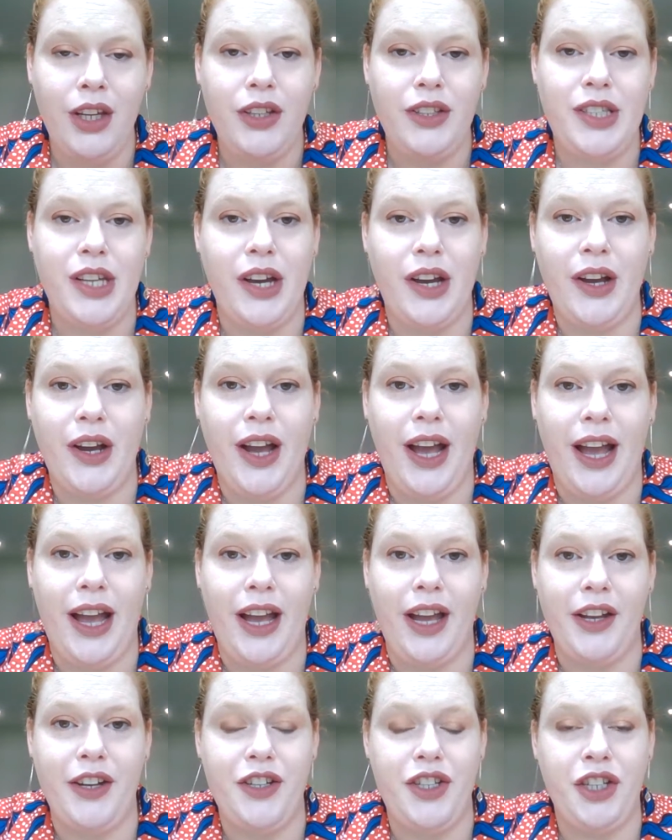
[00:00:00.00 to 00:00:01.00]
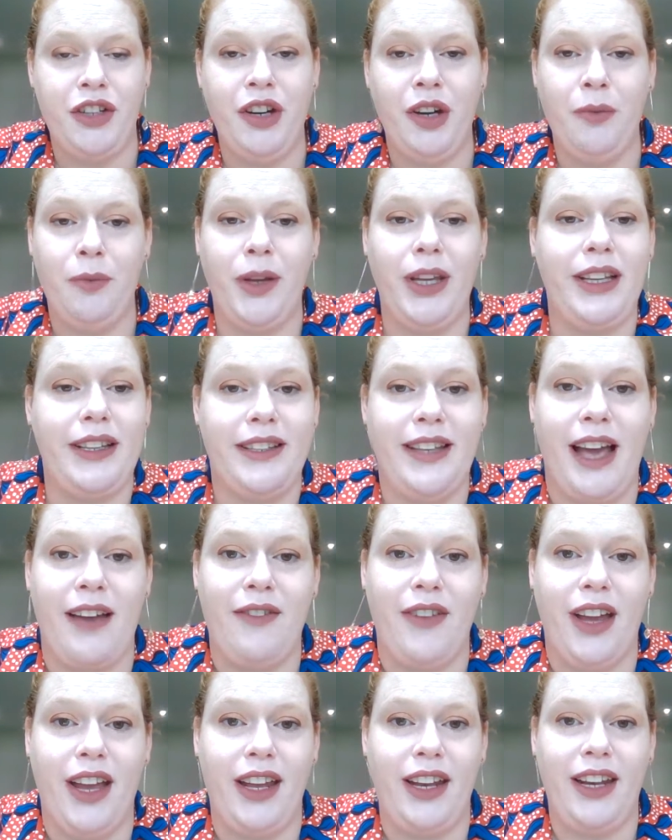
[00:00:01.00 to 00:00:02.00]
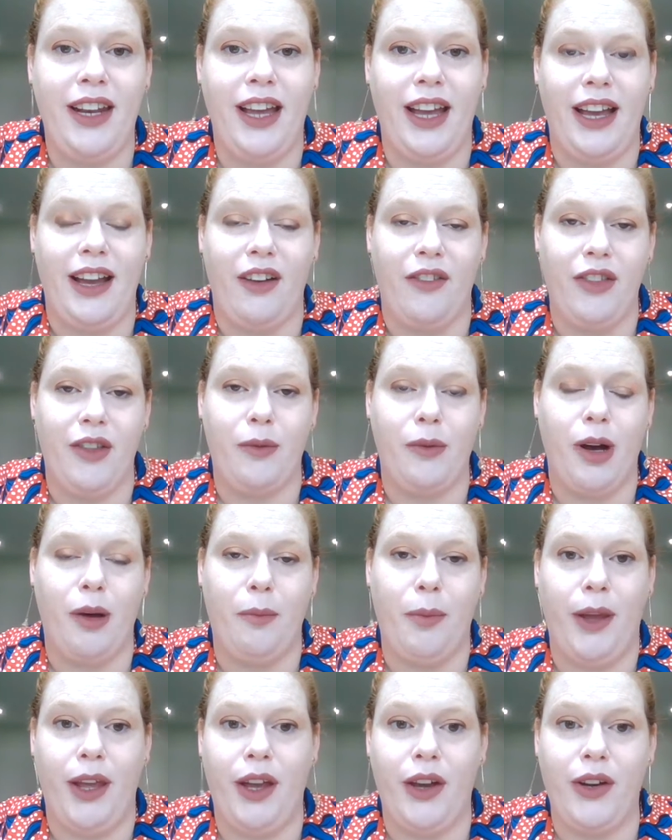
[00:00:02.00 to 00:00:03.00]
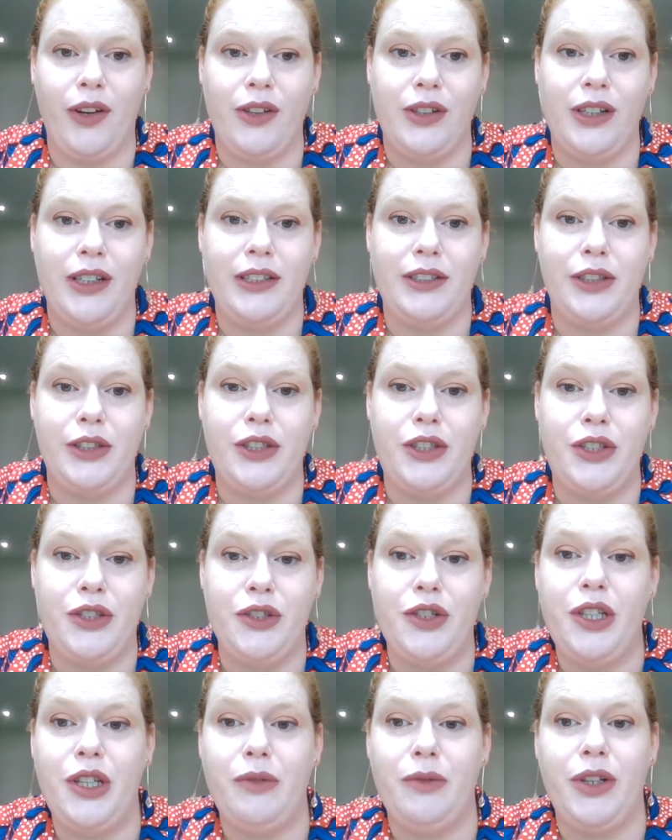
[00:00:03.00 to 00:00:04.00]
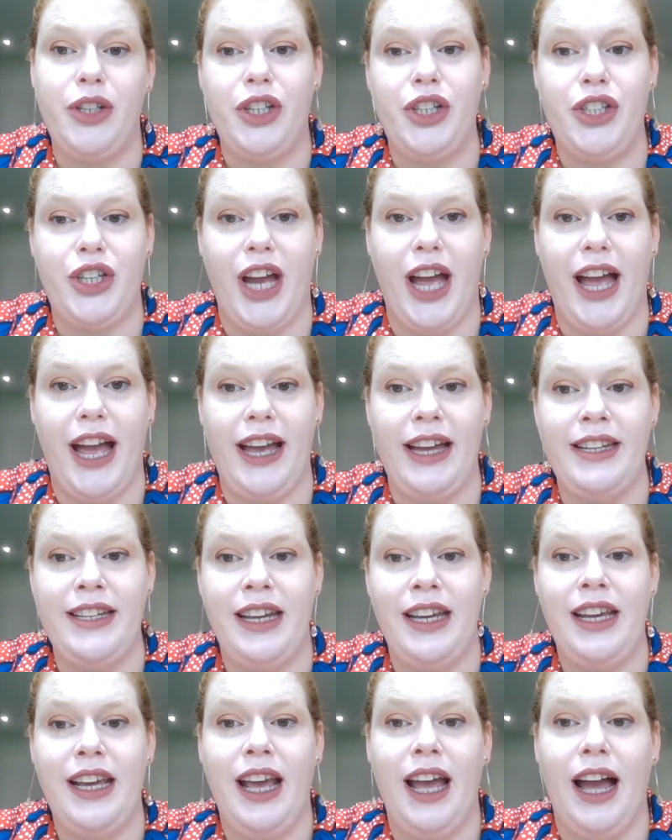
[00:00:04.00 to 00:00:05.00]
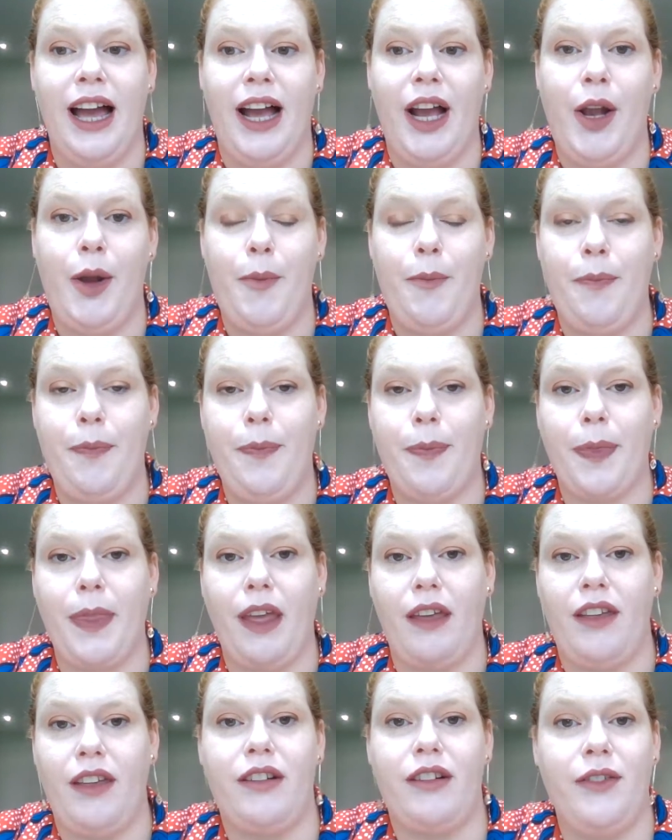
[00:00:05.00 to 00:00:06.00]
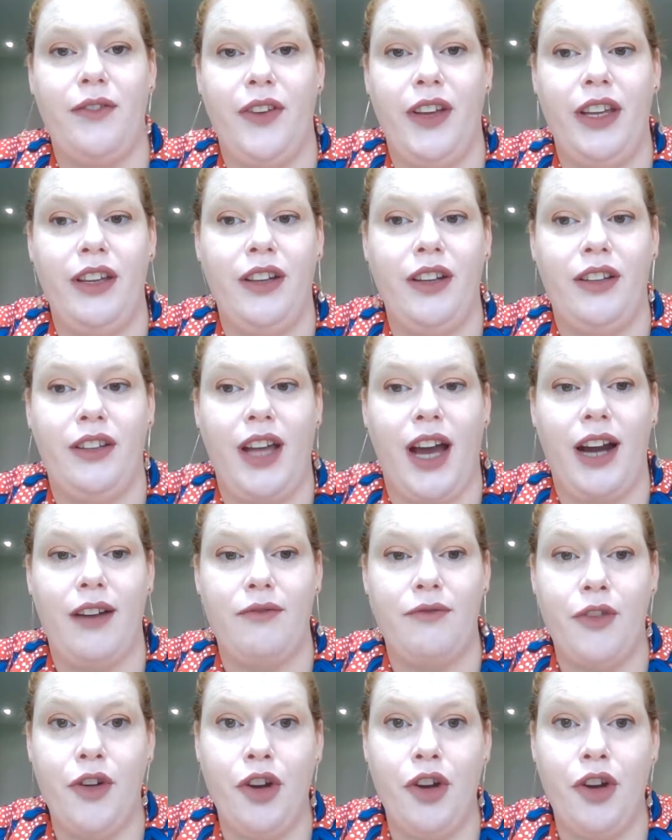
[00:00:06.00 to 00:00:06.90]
So uh, during week seven of the wellbeing course, a study was shared um, that revealed that